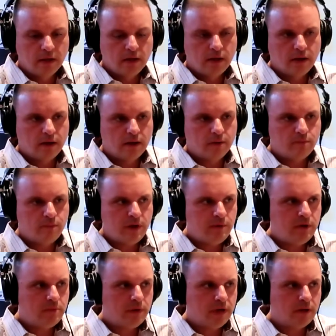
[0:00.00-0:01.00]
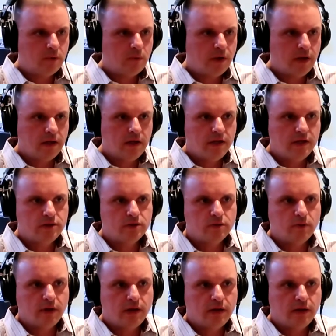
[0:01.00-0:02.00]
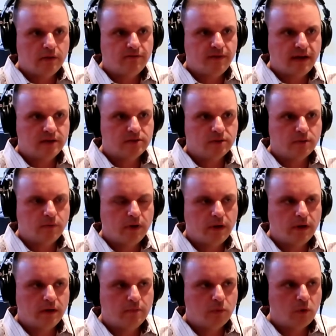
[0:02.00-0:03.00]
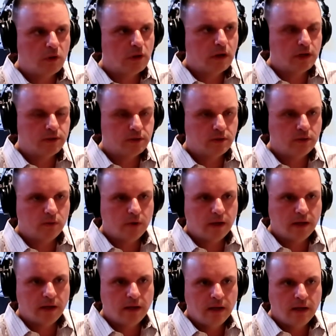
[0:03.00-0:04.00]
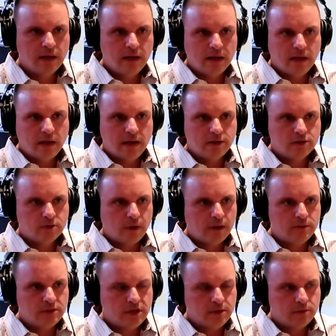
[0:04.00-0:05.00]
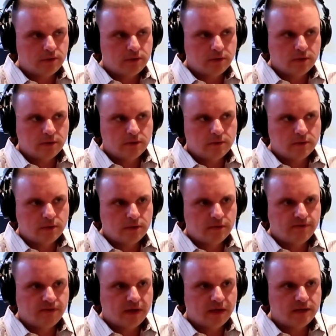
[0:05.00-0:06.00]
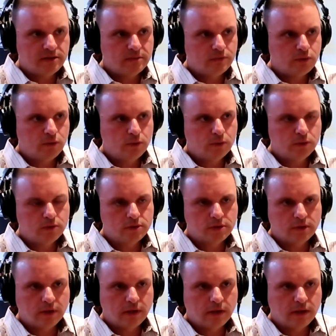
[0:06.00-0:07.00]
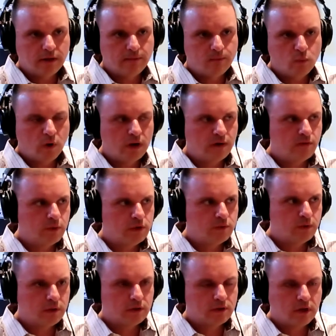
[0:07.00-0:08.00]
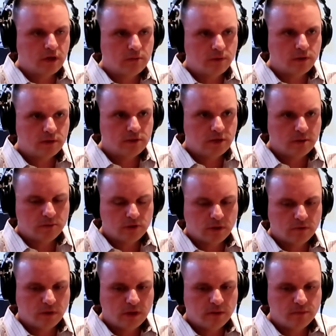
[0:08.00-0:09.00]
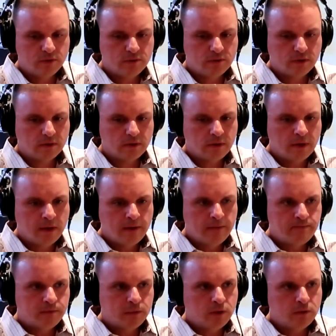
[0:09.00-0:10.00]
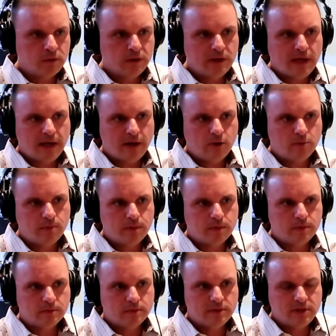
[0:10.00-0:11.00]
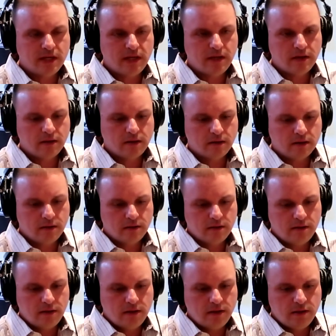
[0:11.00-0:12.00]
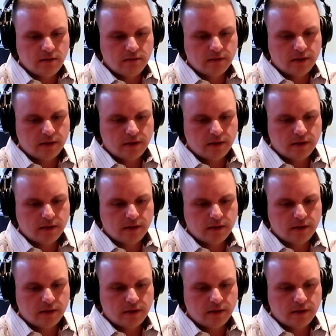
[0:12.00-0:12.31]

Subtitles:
maybe a better way, an easier way, a faster way, a more logical way. And so I was able to find some tools, one of which we're going to talk about is Amazon Rank Booster, to really help take the